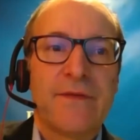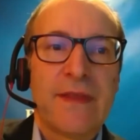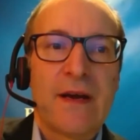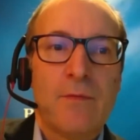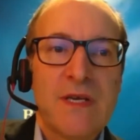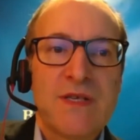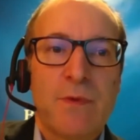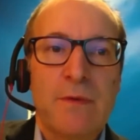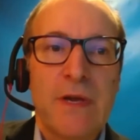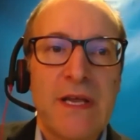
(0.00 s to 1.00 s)
than it was
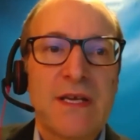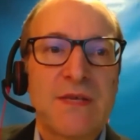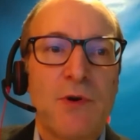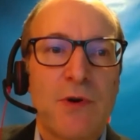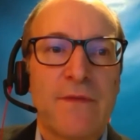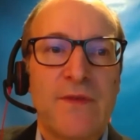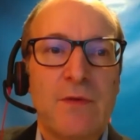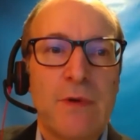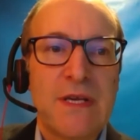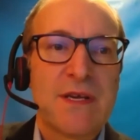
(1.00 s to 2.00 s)
when we spoke a
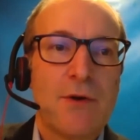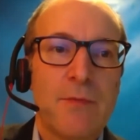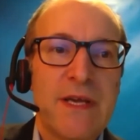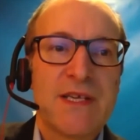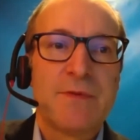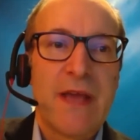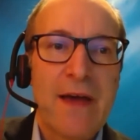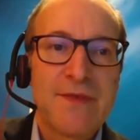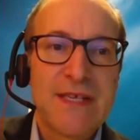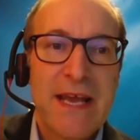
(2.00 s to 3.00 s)
few weeks ago, because we
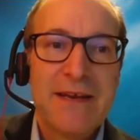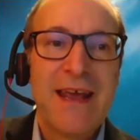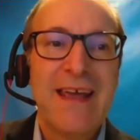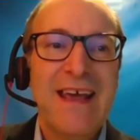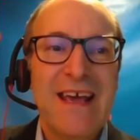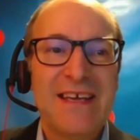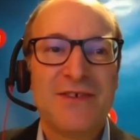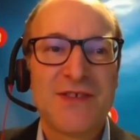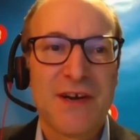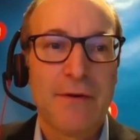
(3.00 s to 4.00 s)
have seen
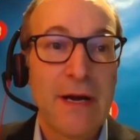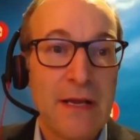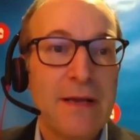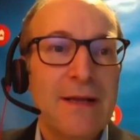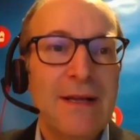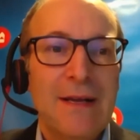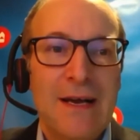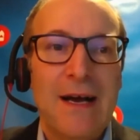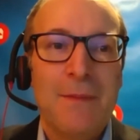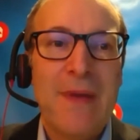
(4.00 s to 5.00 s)
yields already
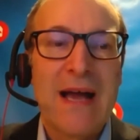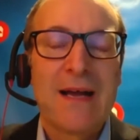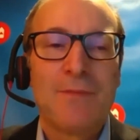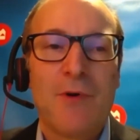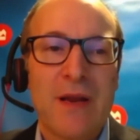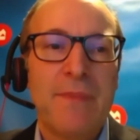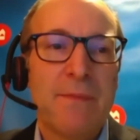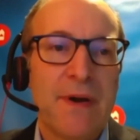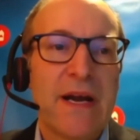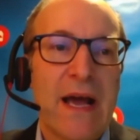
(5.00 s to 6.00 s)
back up quite a
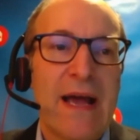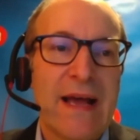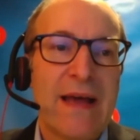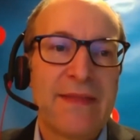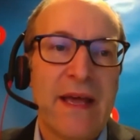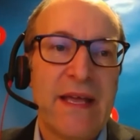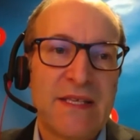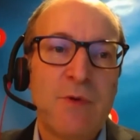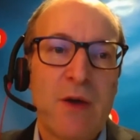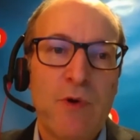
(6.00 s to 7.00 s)
bit. But
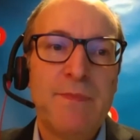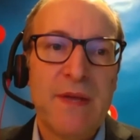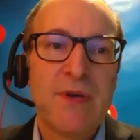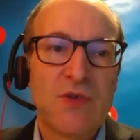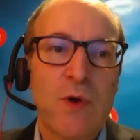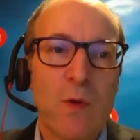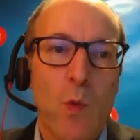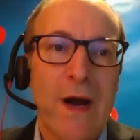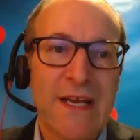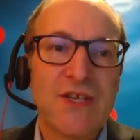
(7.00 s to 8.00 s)
it would be between
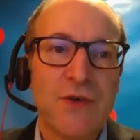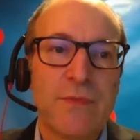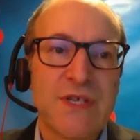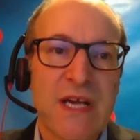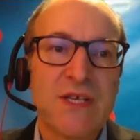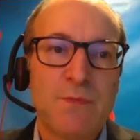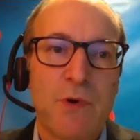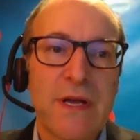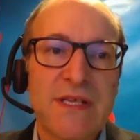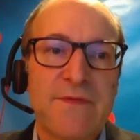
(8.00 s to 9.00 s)
1 to 2 percentage
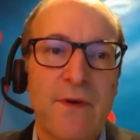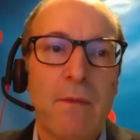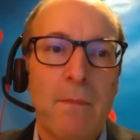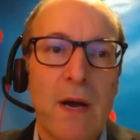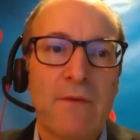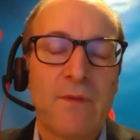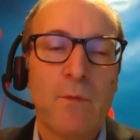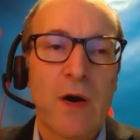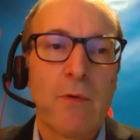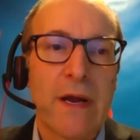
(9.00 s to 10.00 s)
points from
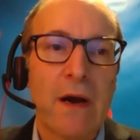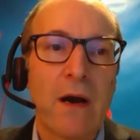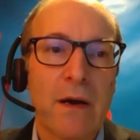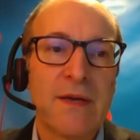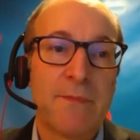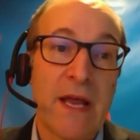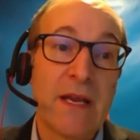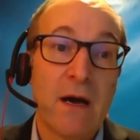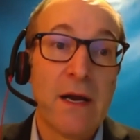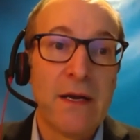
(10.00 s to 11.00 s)
where we are,
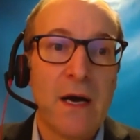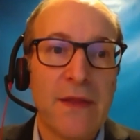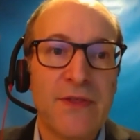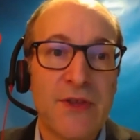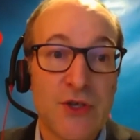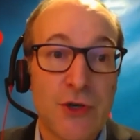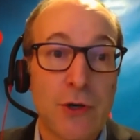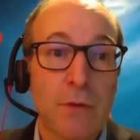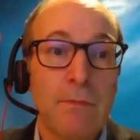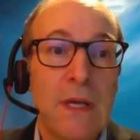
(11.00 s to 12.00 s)
depending on the
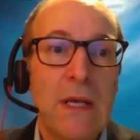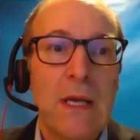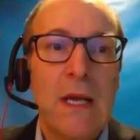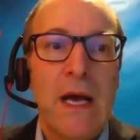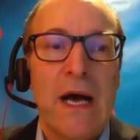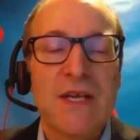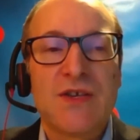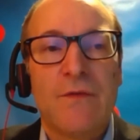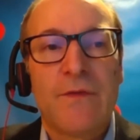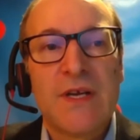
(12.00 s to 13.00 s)
term.
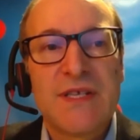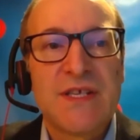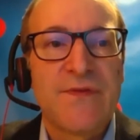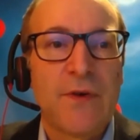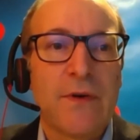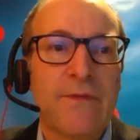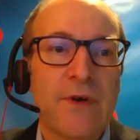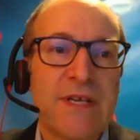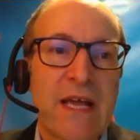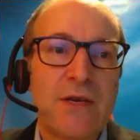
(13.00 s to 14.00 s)
So, for instance, for
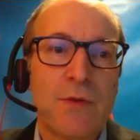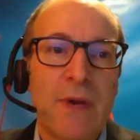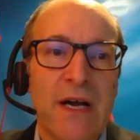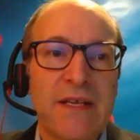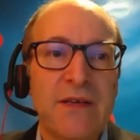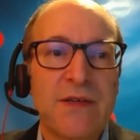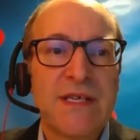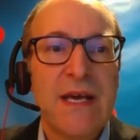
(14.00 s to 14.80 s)
10-year bond yields,